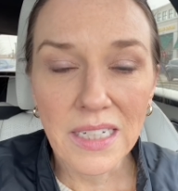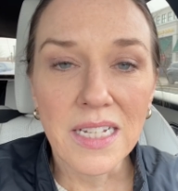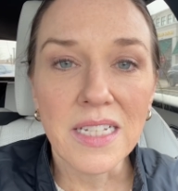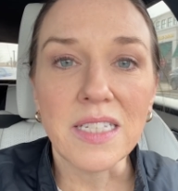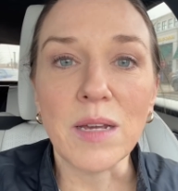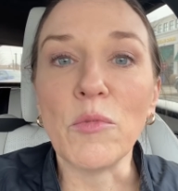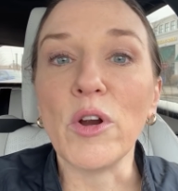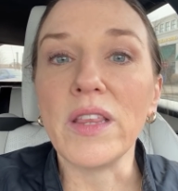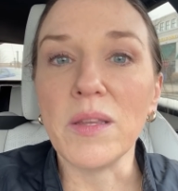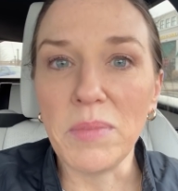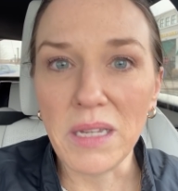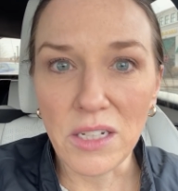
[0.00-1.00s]
summer at
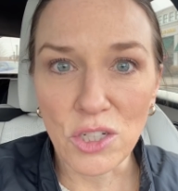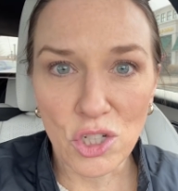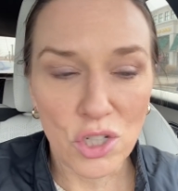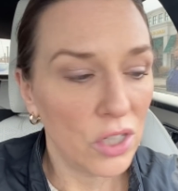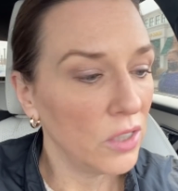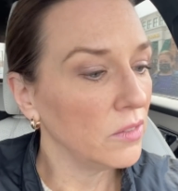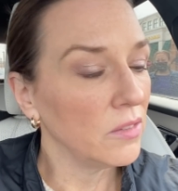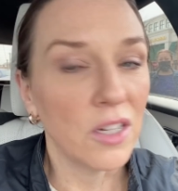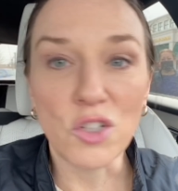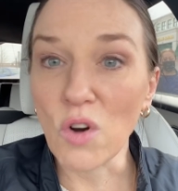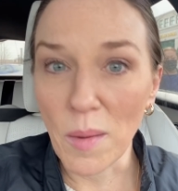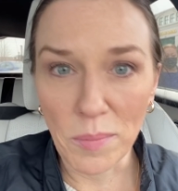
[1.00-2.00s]
the beach, a
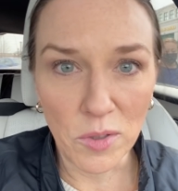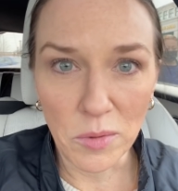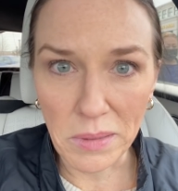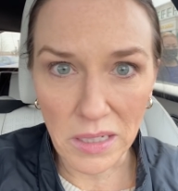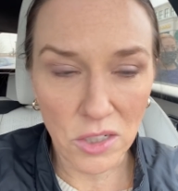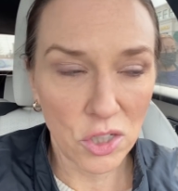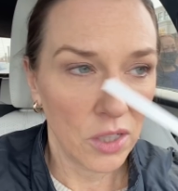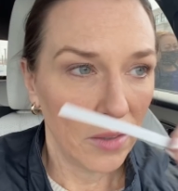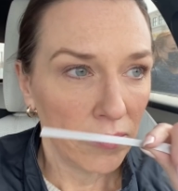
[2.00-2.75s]
tropical beach.